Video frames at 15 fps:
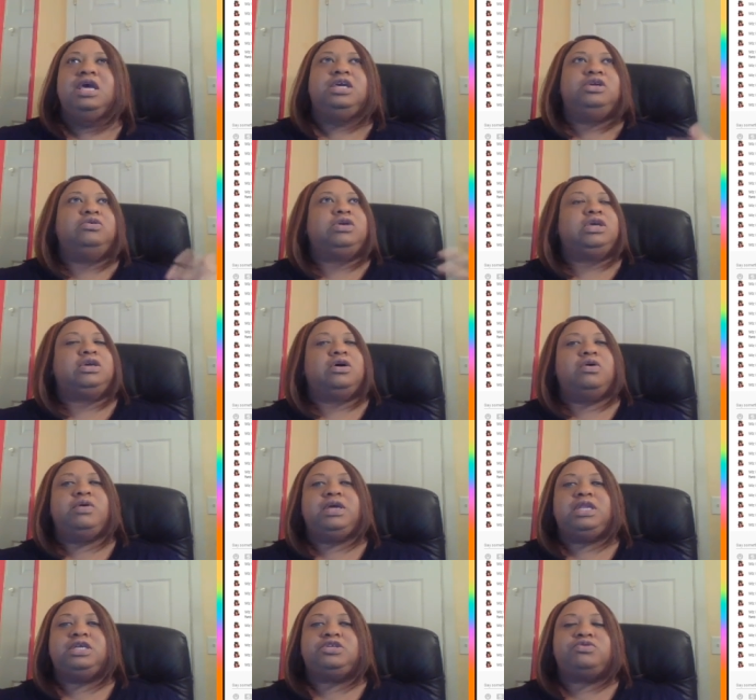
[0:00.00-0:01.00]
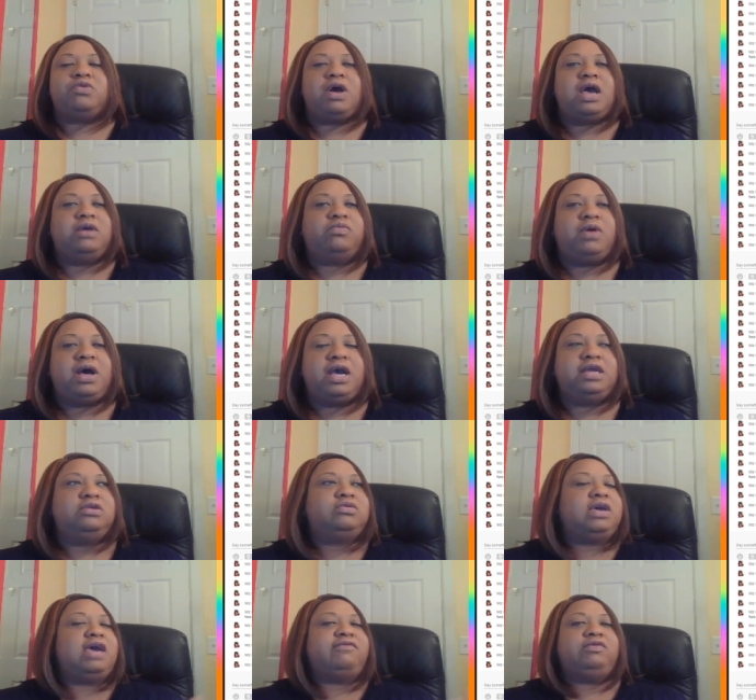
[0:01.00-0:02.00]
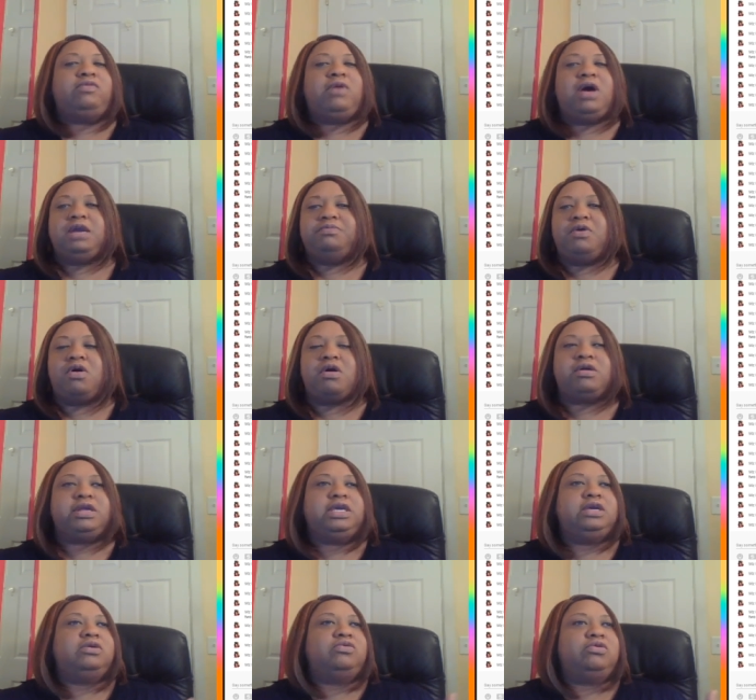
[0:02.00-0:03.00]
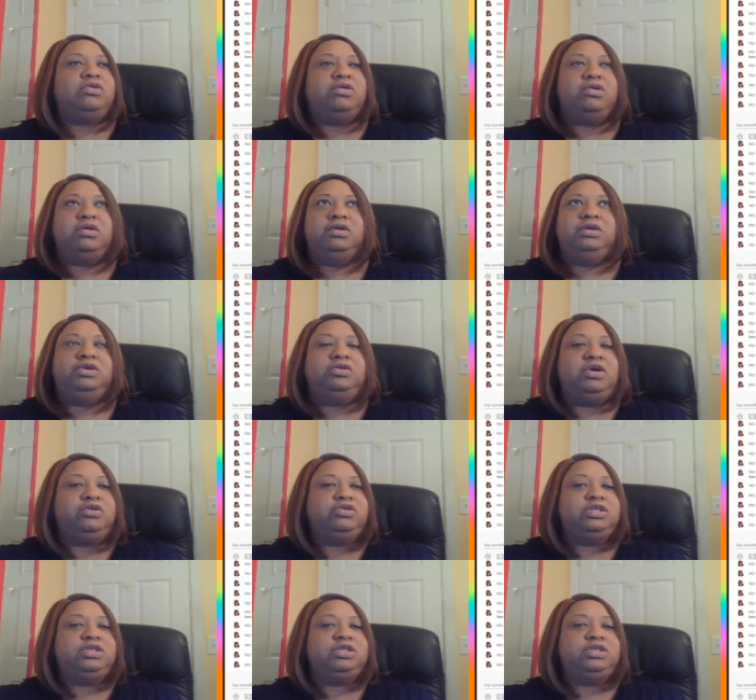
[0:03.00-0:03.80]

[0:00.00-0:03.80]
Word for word: You can go in and try wine, you can have a wine party or you know,